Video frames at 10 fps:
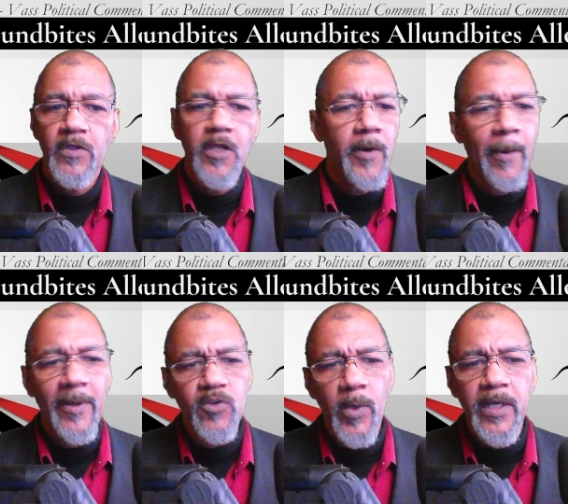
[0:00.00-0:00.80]
know, I went
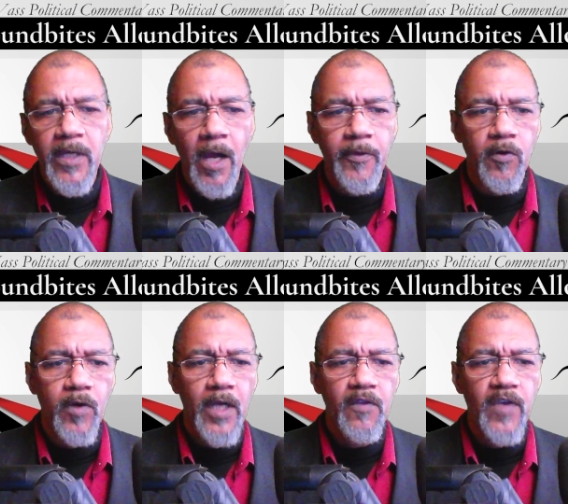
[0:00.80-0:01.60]
to another, I
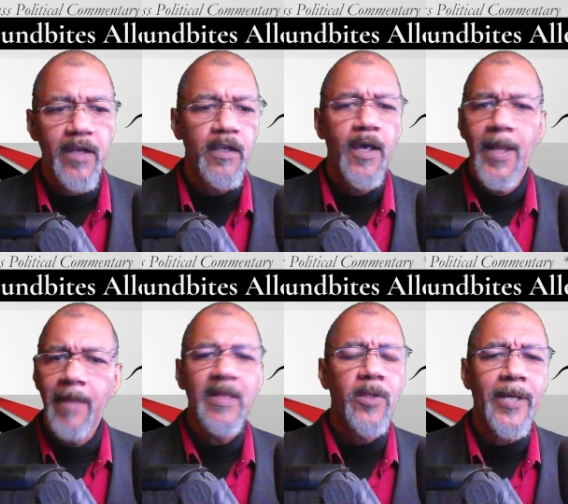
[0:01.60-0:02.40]
decided, let
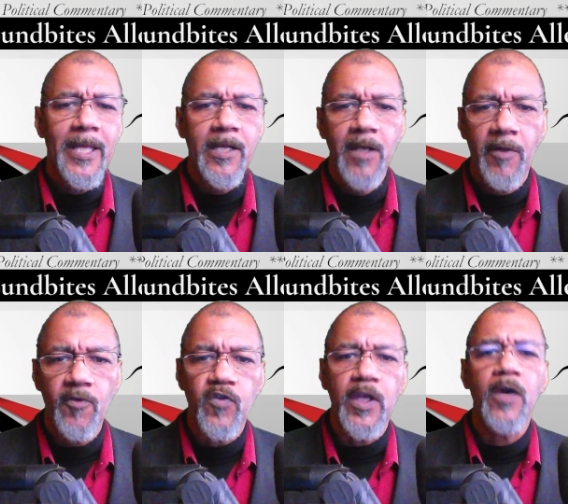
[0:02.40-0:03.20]
me look at another
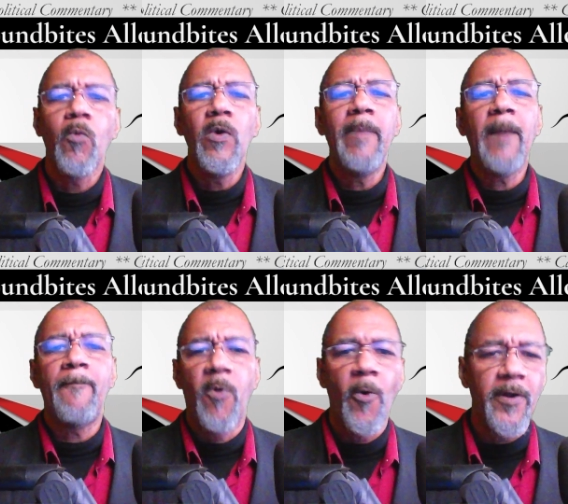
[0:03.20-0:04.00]
city. What about
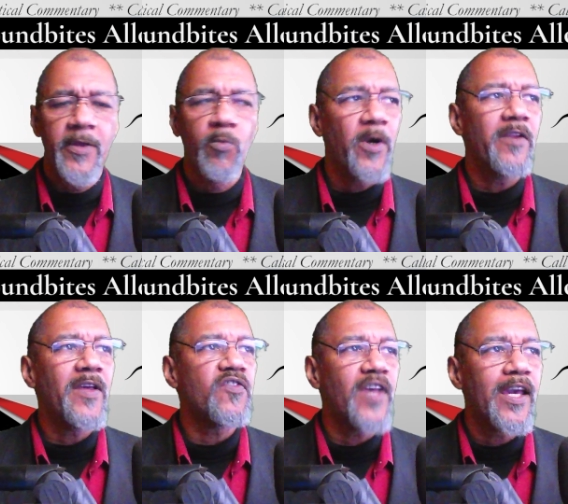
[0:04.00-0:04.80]
Portland? What are they
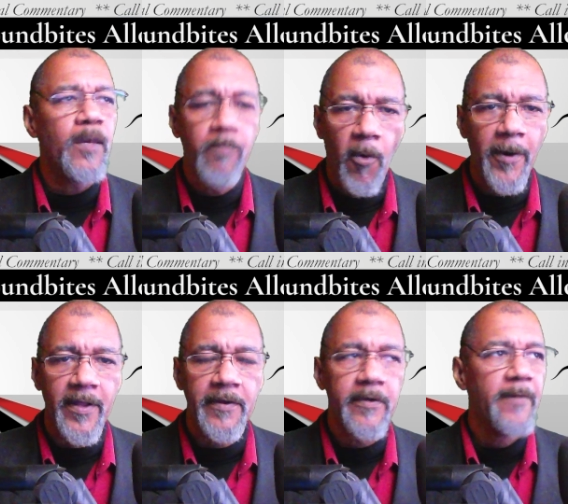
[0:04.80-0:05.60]
saying in
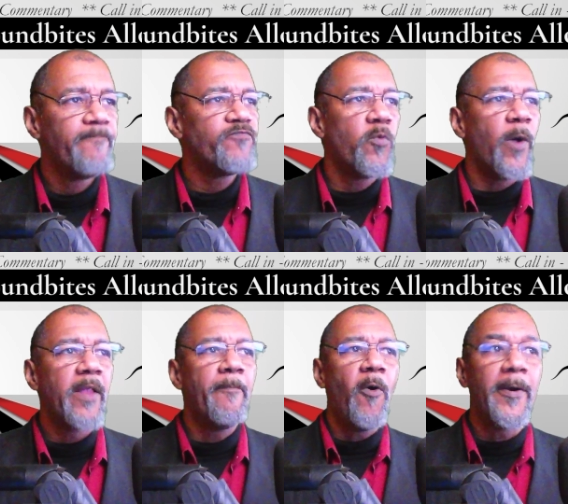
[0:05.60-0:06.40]
Portland? well,
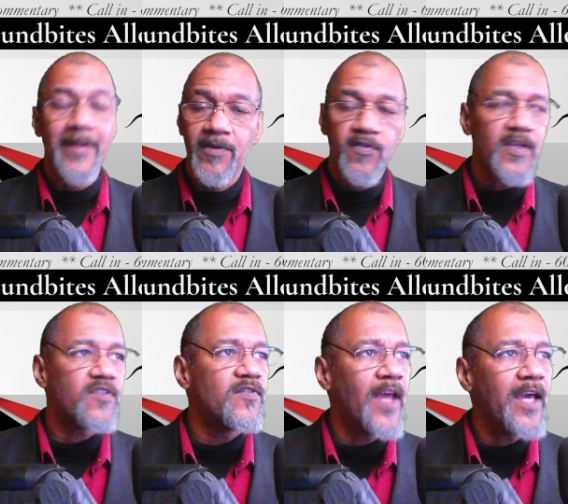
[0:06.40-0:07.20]
important, six
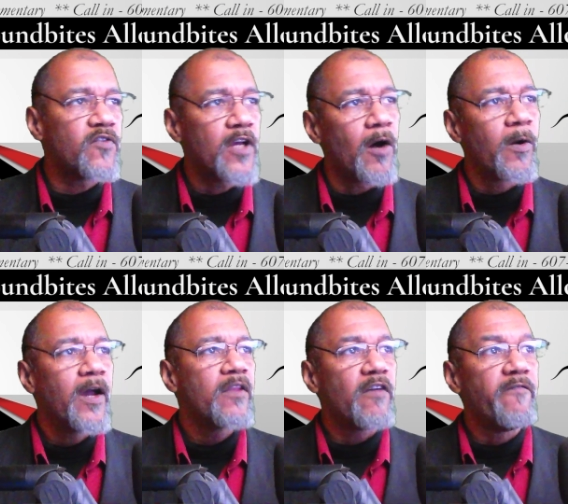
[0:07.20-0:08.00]
days ago,
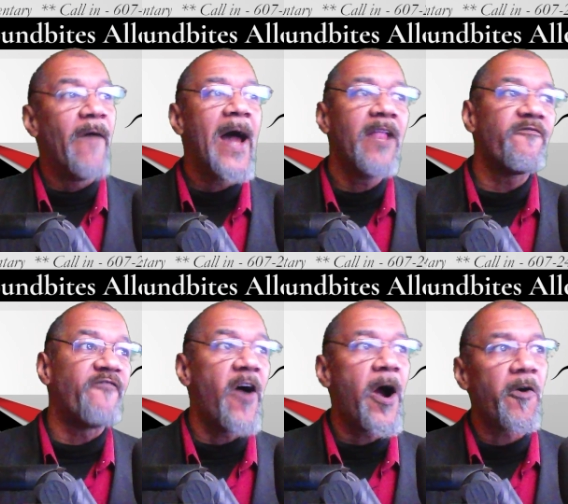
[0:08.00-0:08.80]
the violent
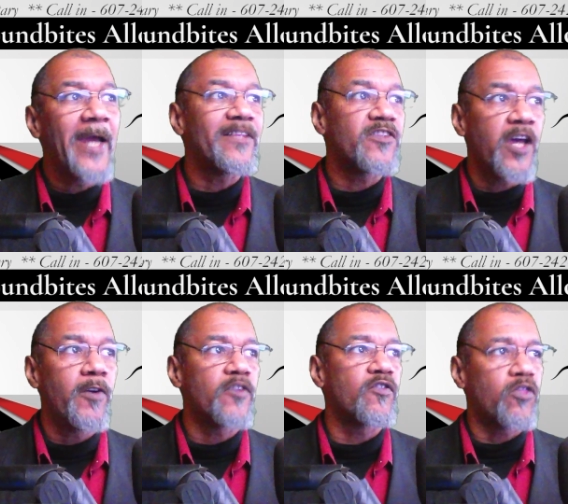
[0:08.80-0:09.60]
far right
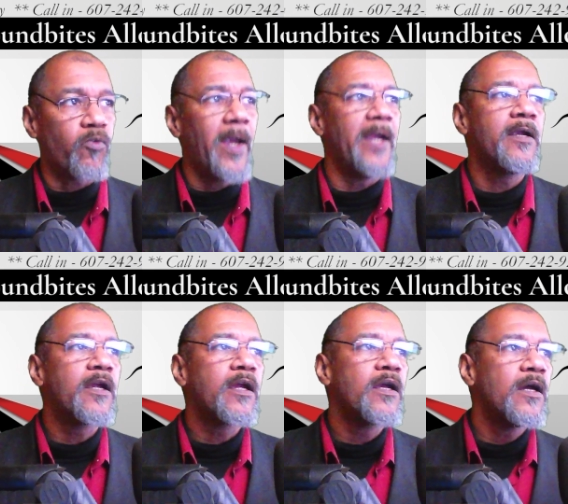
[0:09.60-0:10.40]
terrorist threatened,
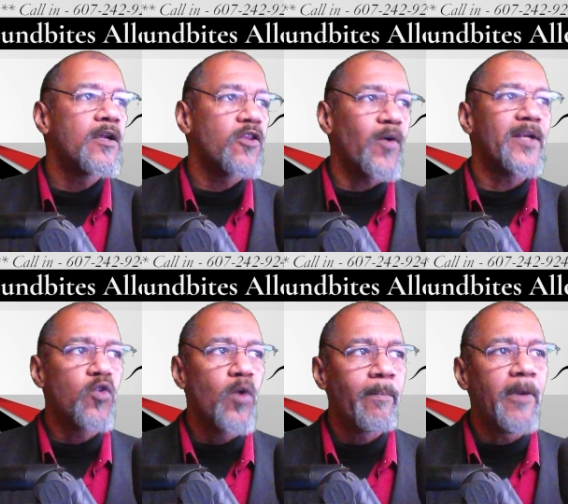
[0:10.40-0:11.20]
threat to
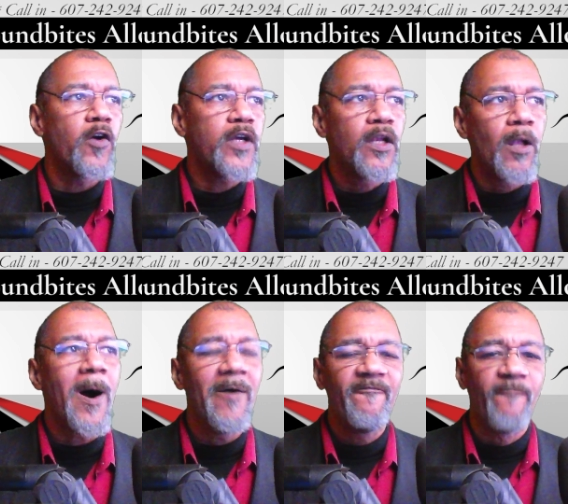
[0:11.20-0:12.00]
American law
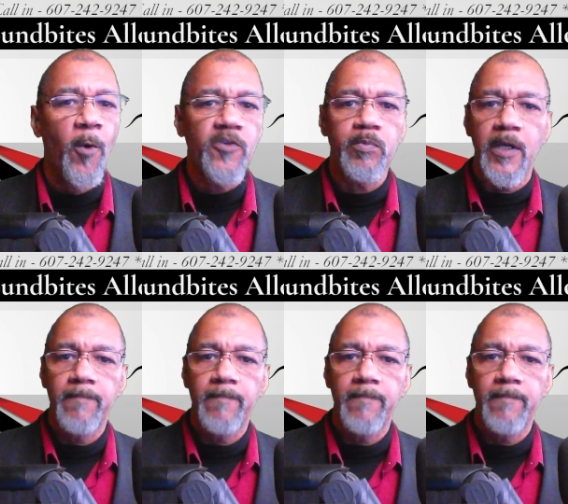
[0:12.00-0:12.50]
enforcement.